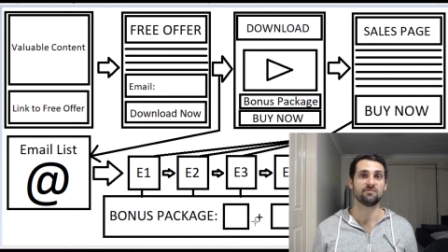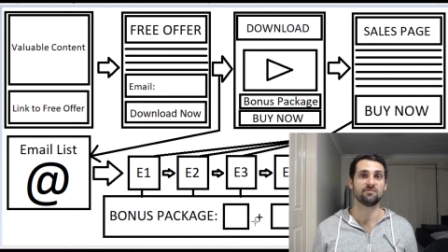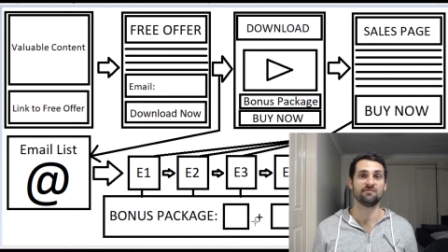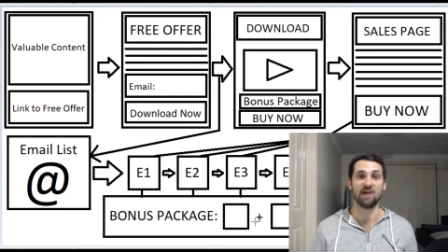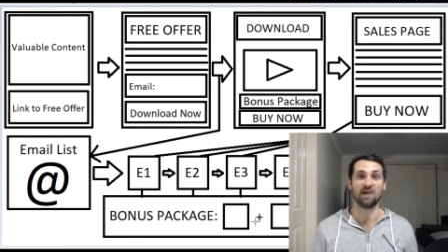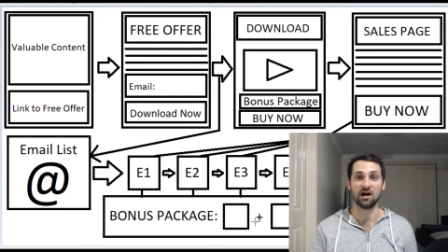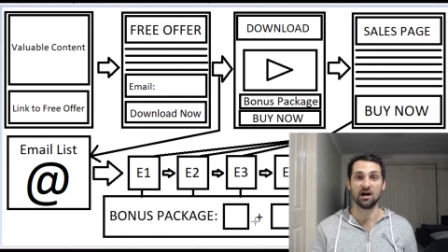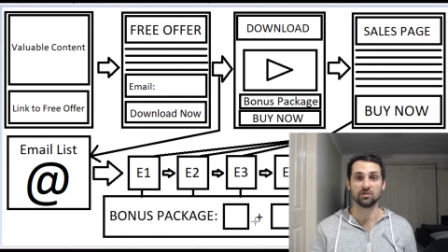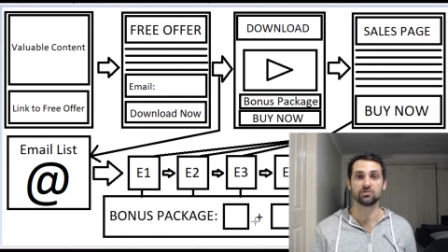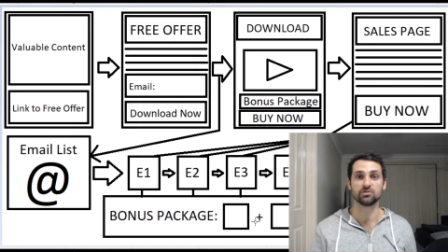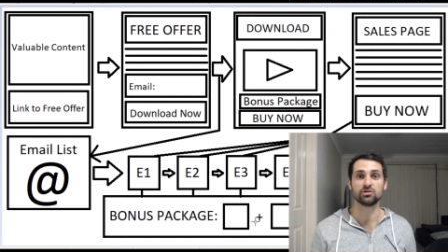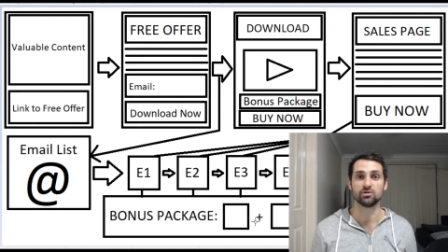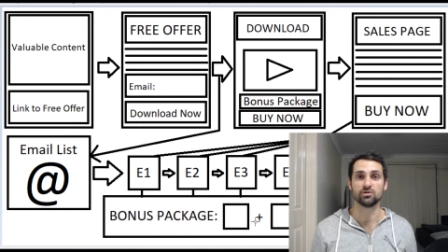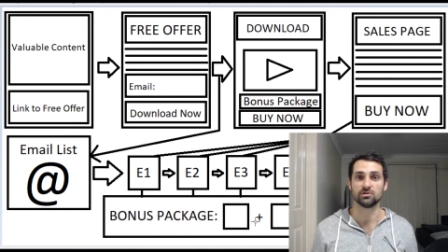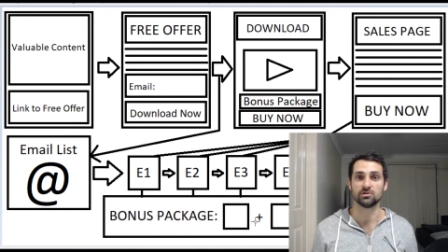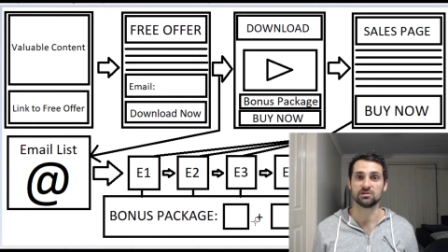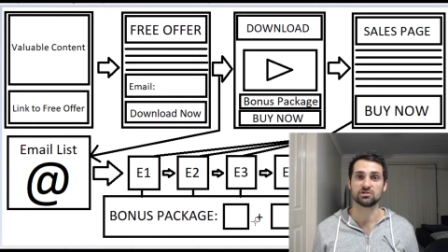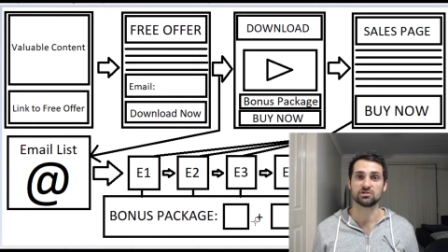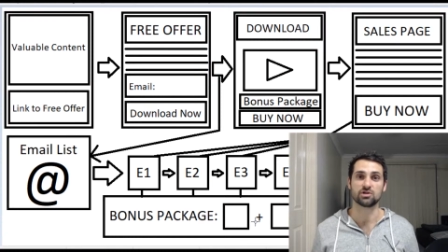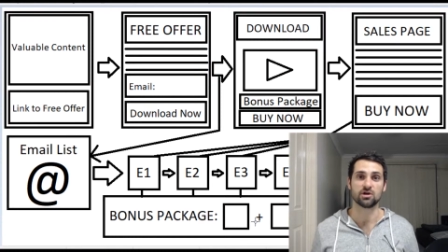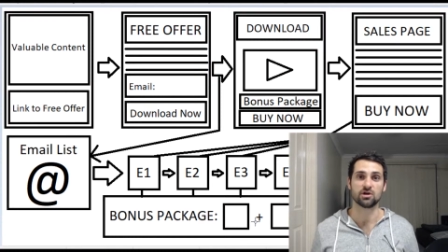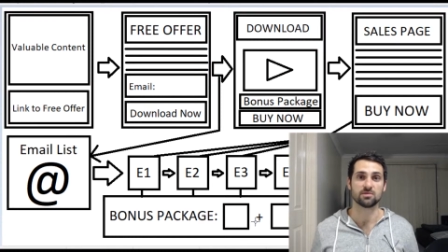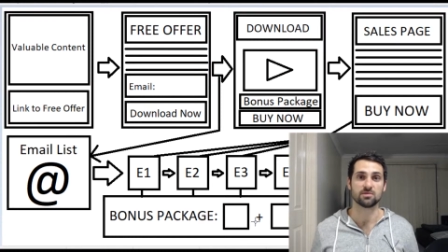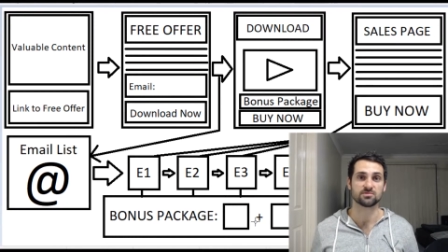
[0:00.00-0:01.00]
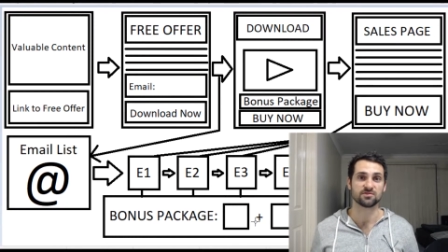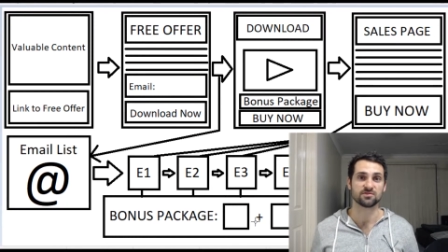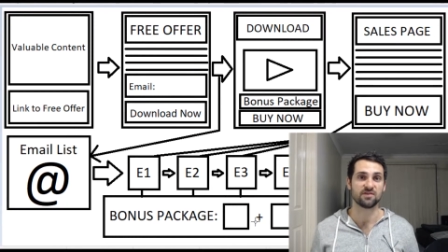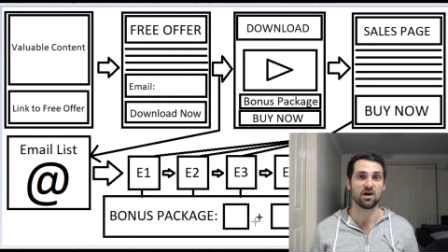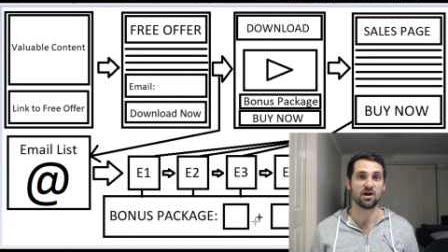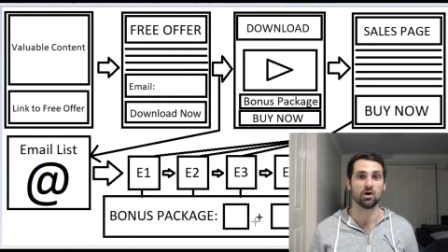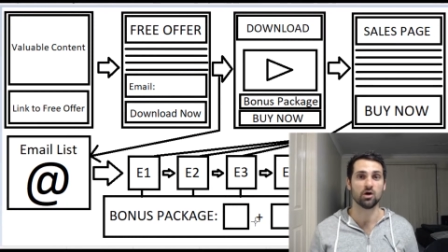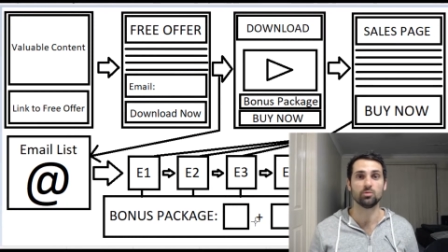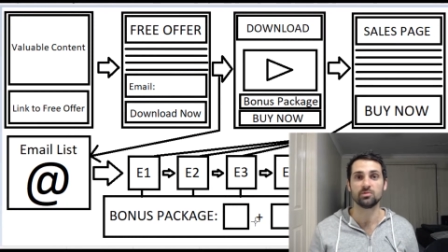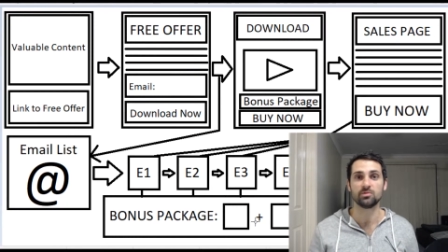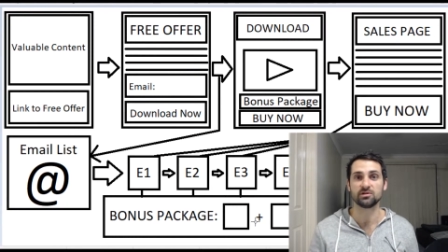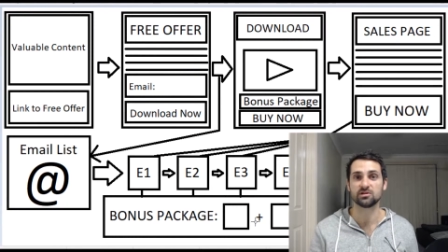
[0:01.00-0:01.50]
value in terms of
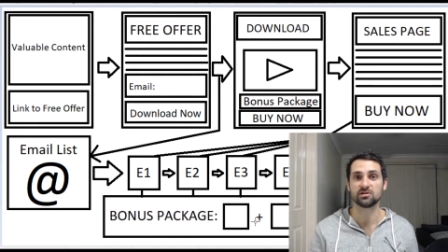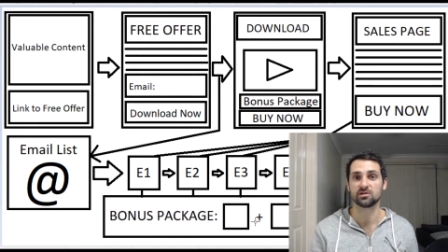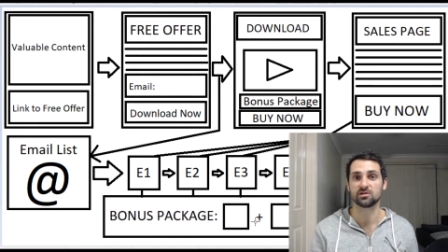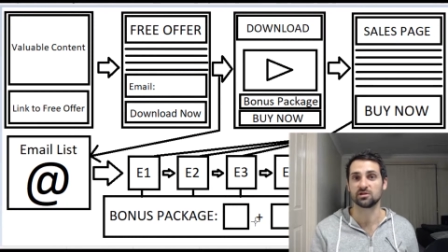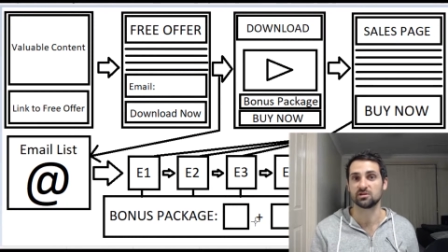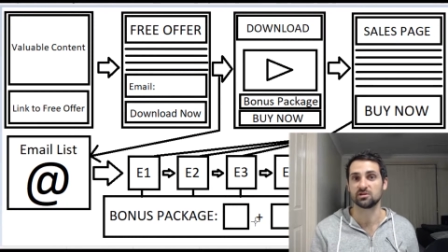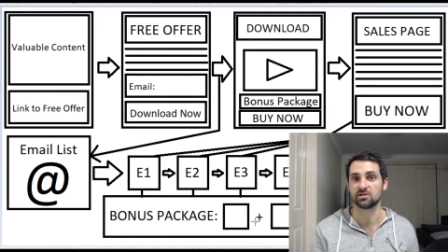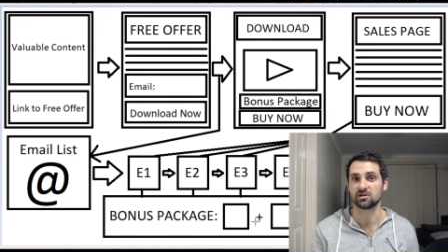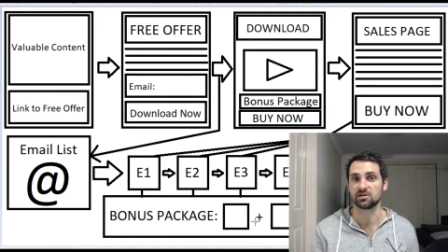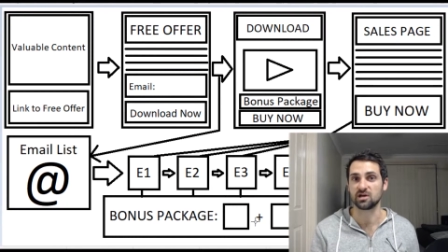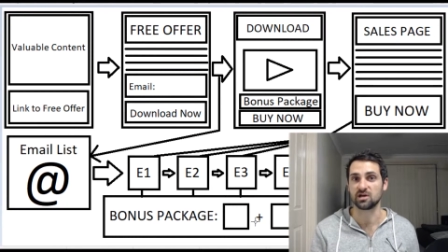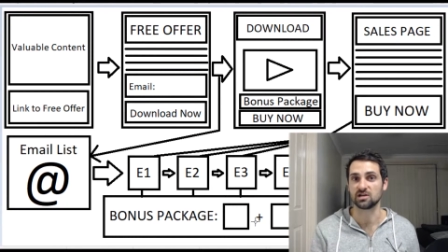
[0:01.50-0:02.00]
helping the